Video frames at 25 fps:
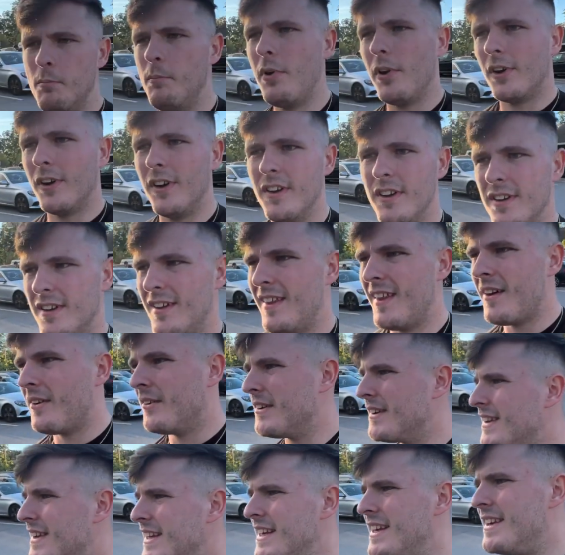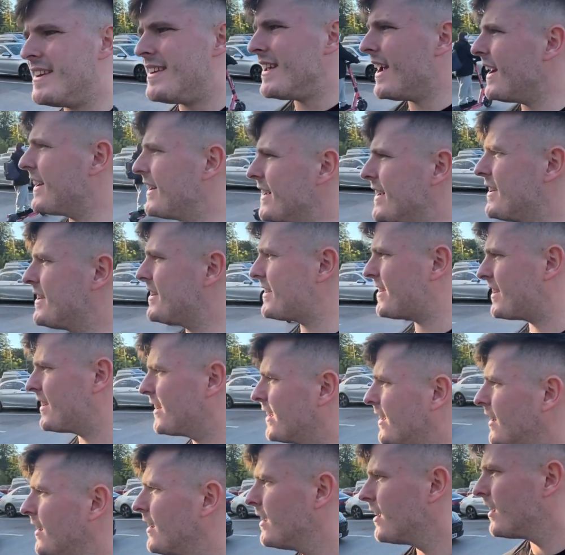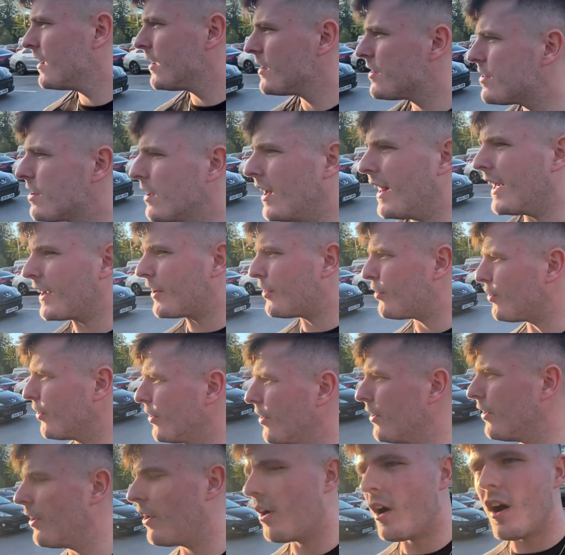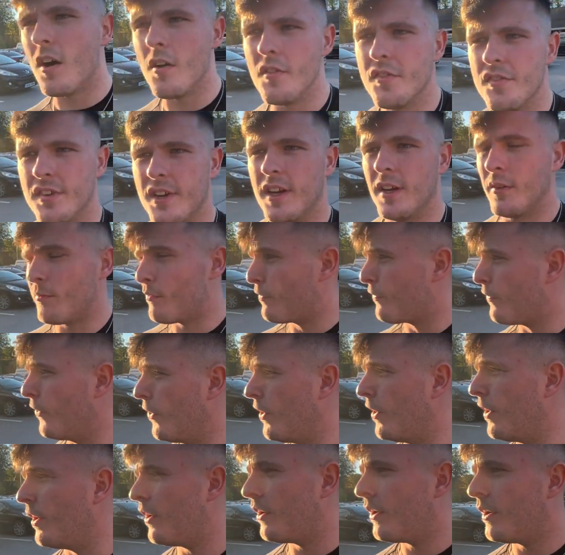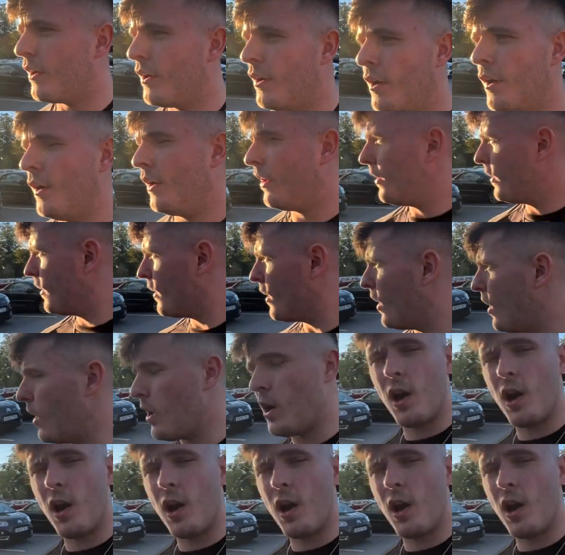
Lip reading: But that was the deadest selection I've seen for a